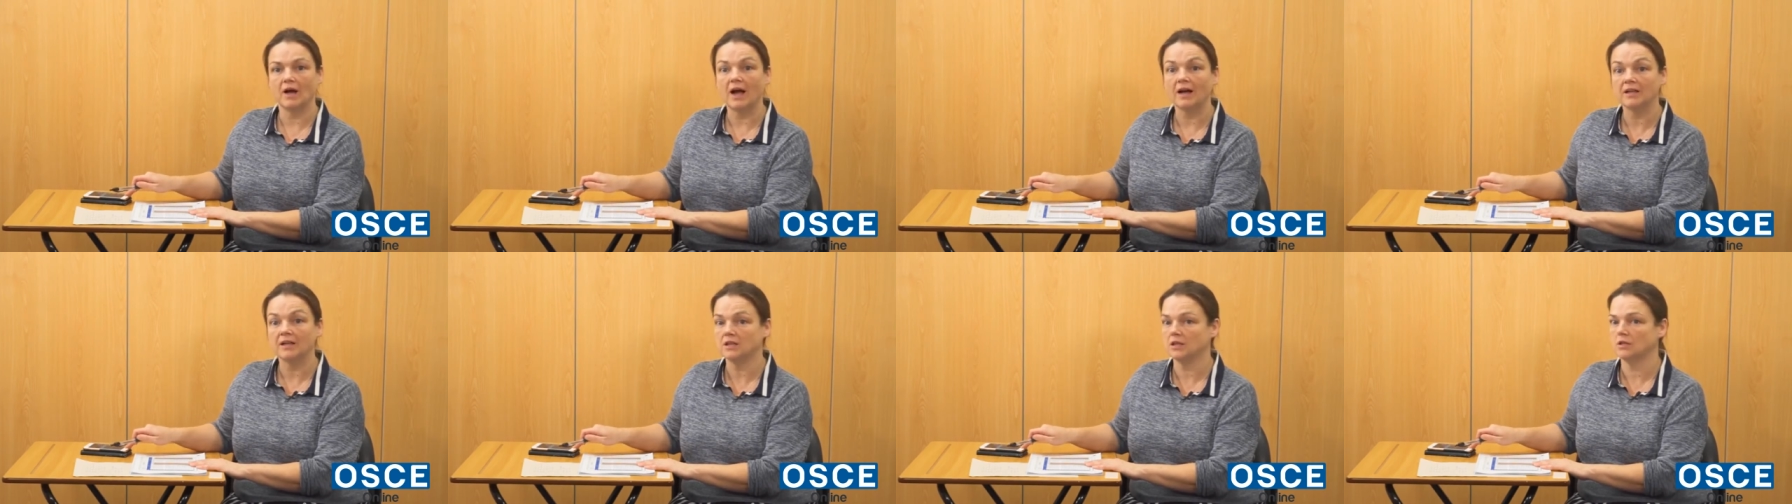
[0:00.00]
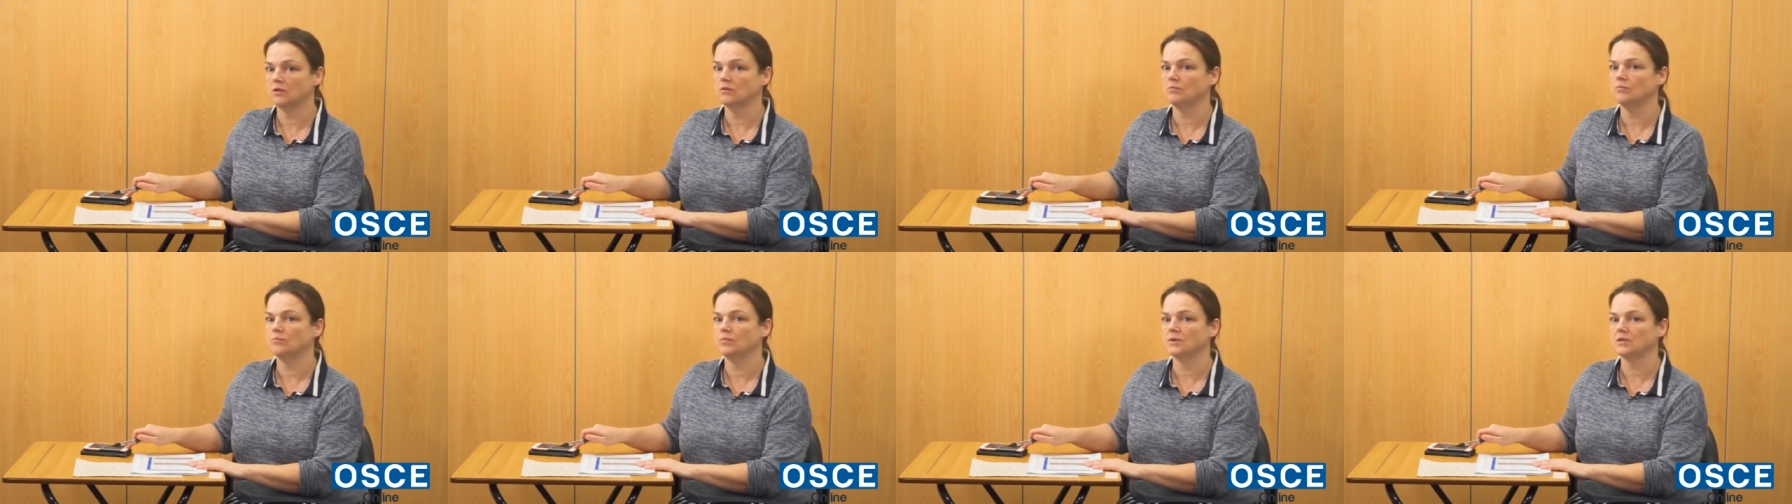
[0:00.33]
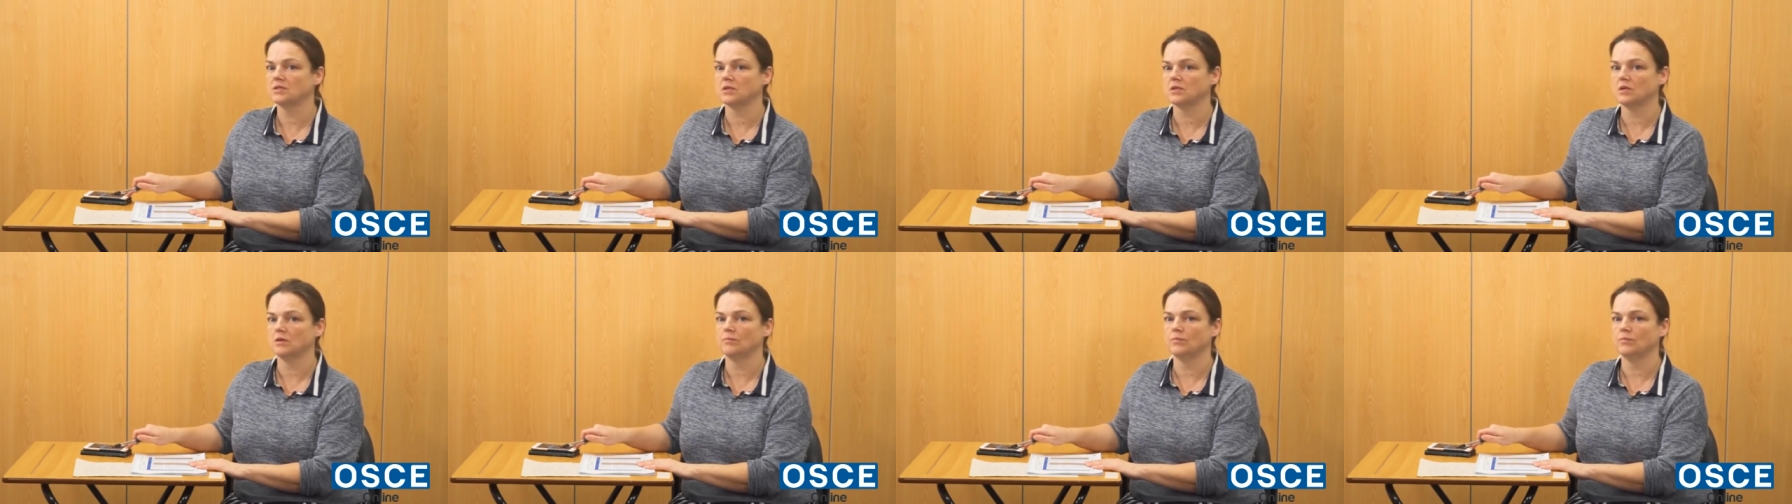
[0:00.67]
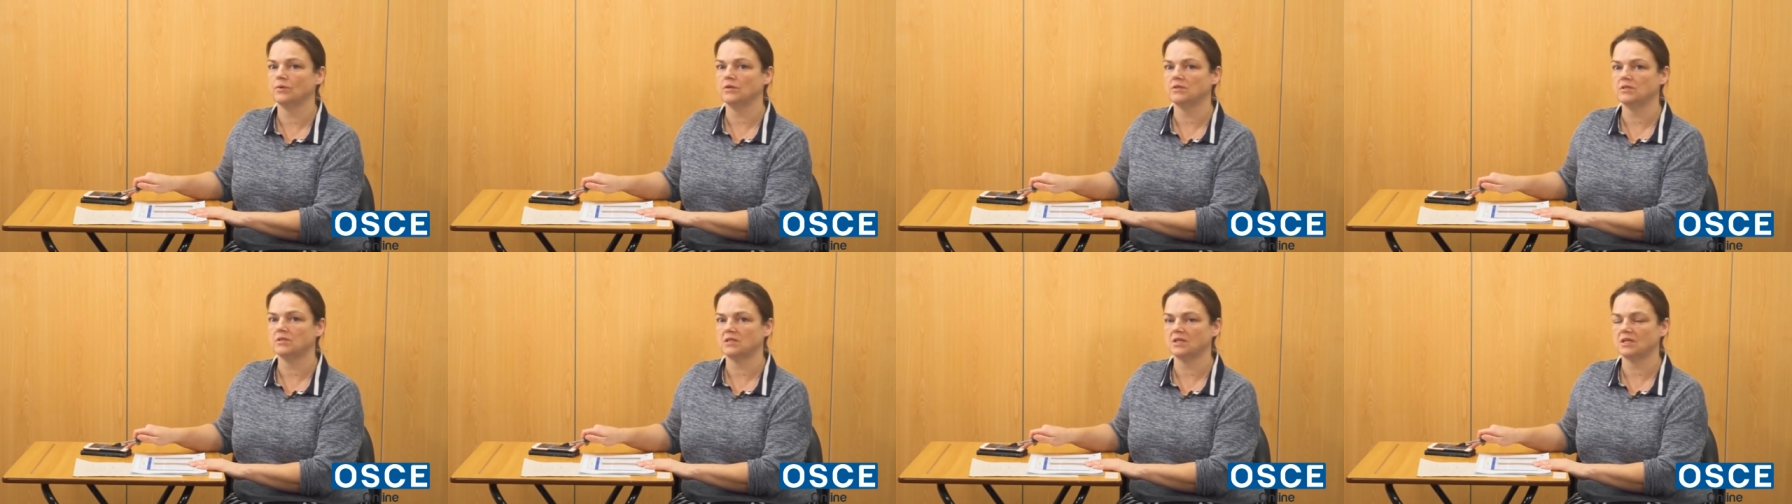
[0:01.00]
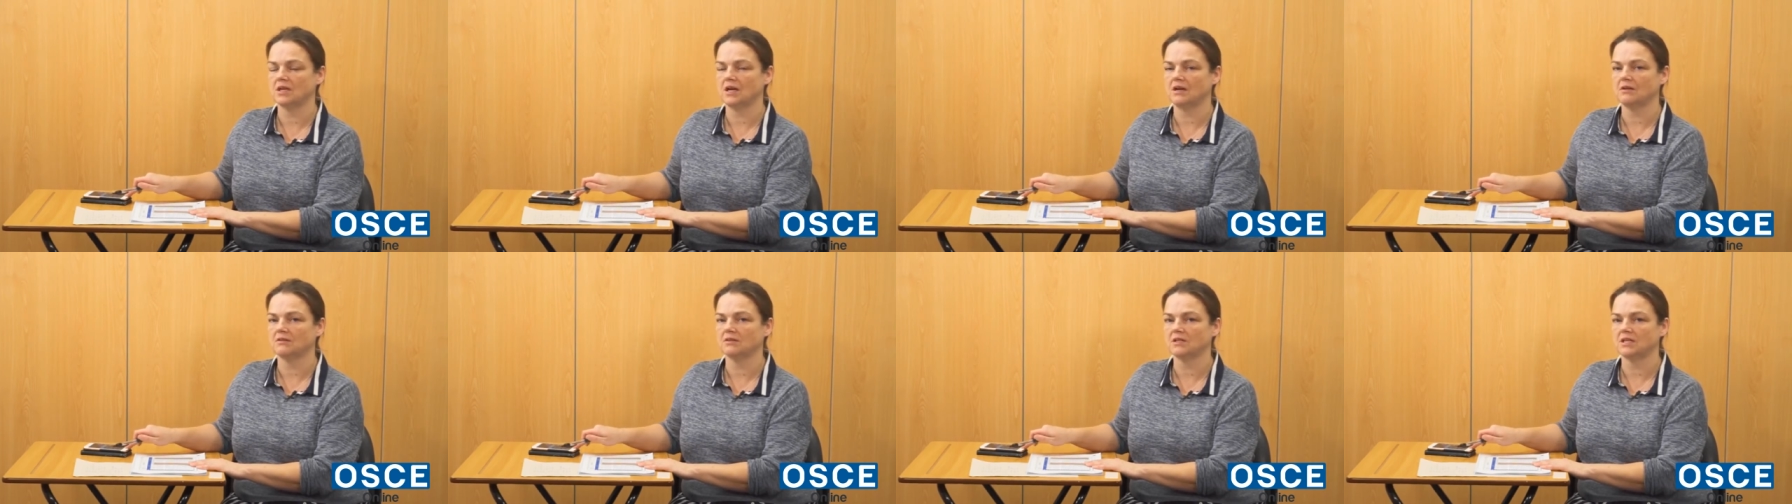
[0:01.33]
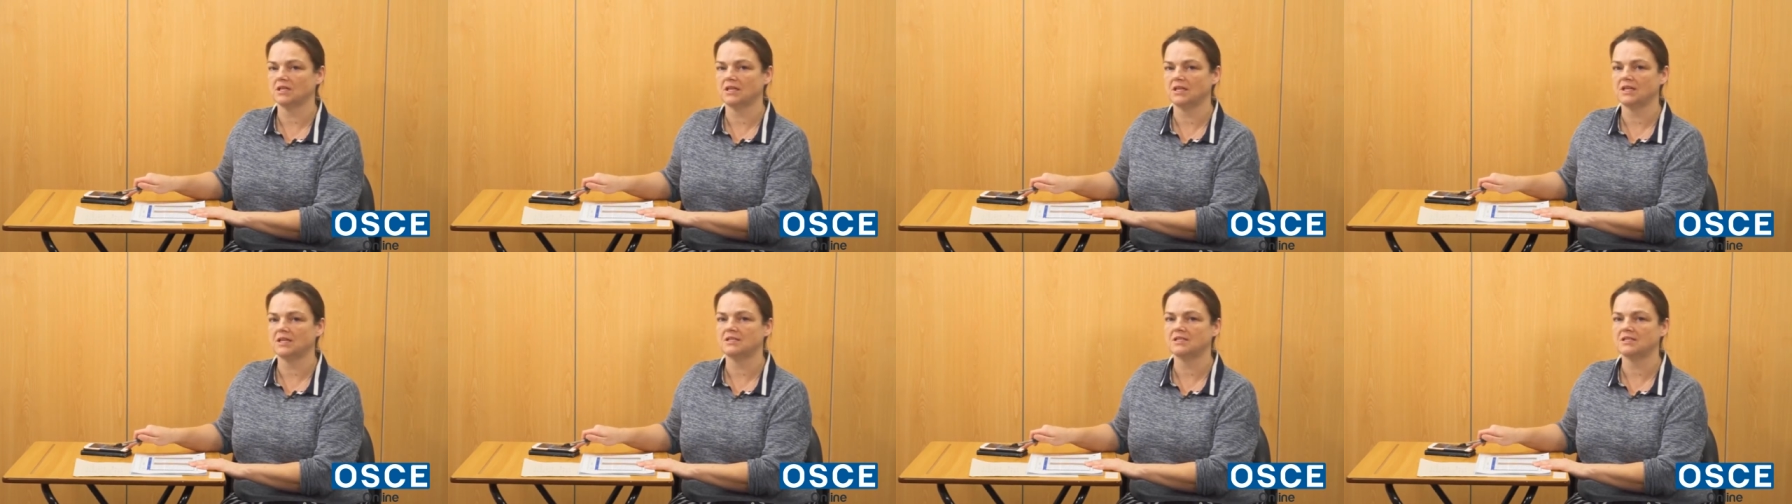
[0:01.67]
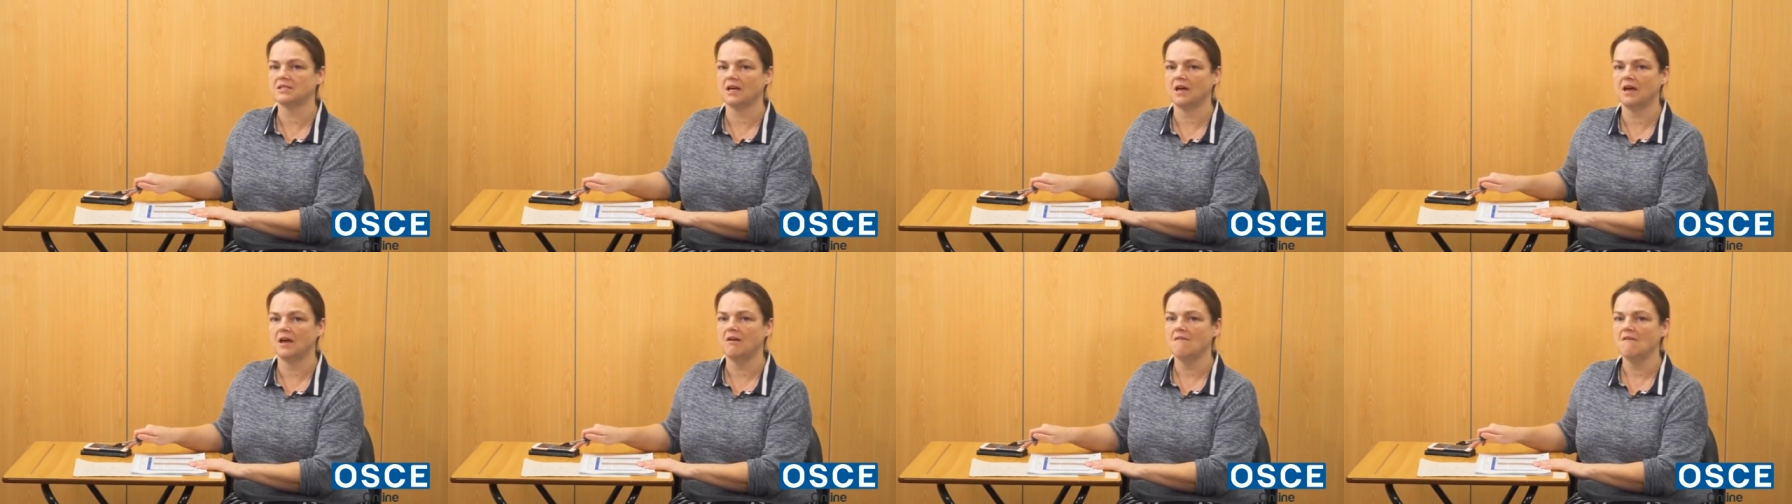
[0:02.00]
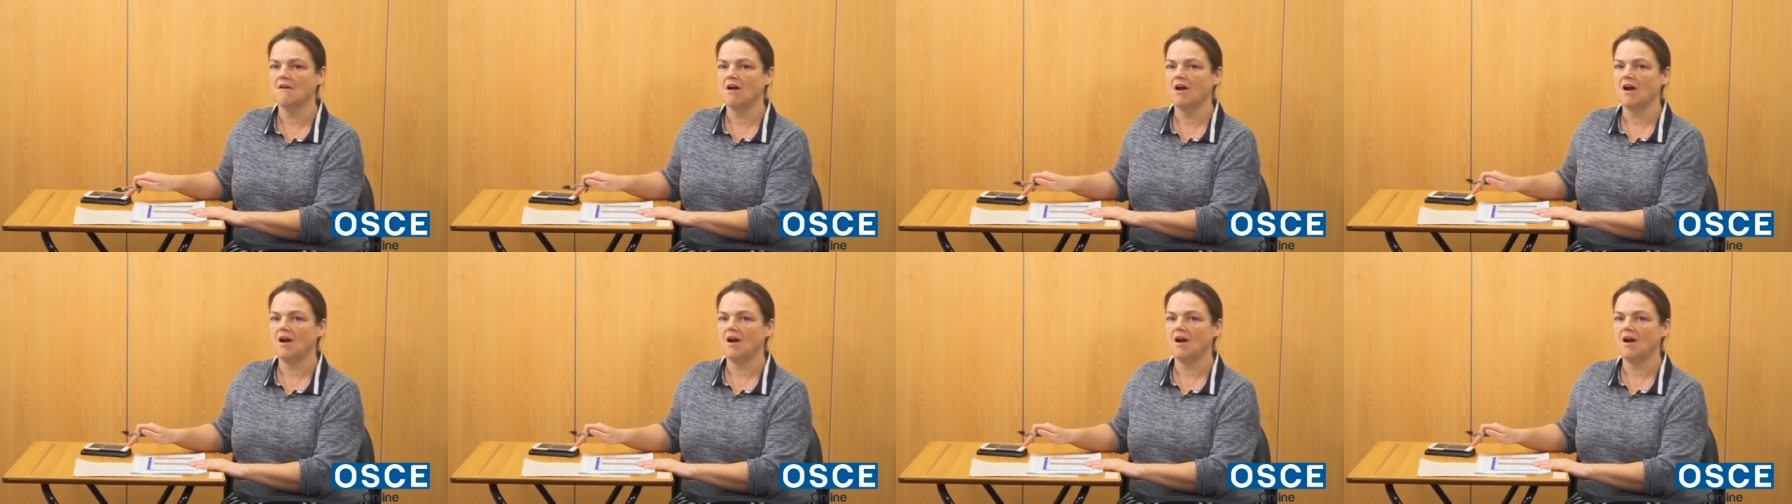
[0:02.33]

add the numbers up using the calculator